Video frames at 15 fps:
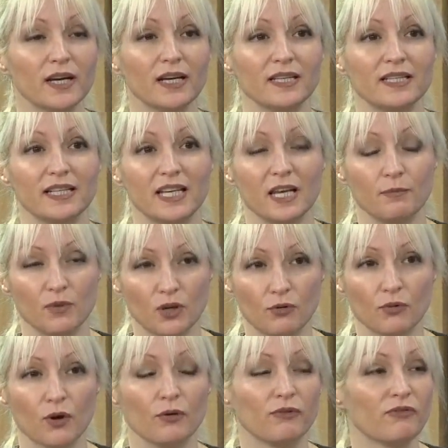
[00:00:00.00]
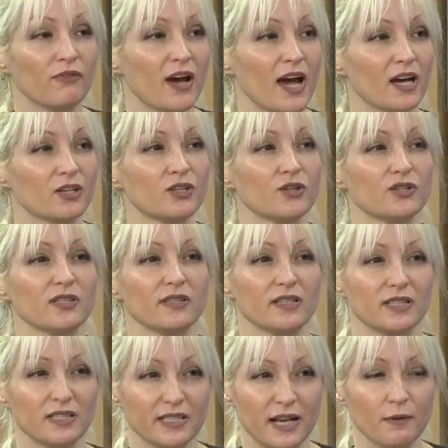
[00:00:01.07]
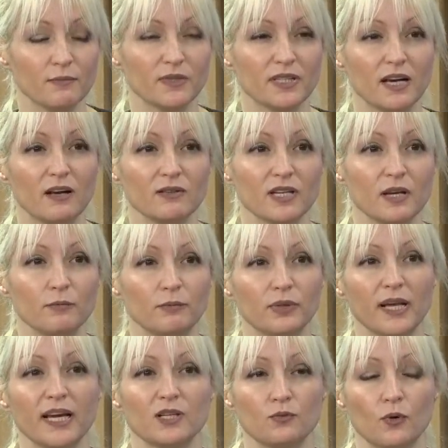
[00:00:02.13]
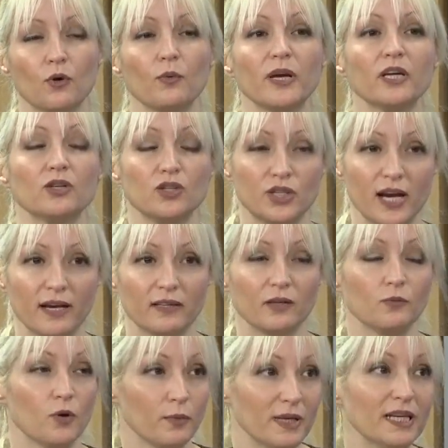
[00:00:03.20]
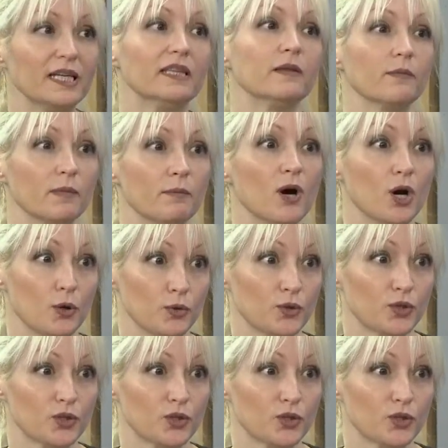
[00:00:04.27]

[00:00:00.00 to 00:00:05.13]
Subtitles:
to keep the growth factors and the stem cells in place where we inject them, where we need them most.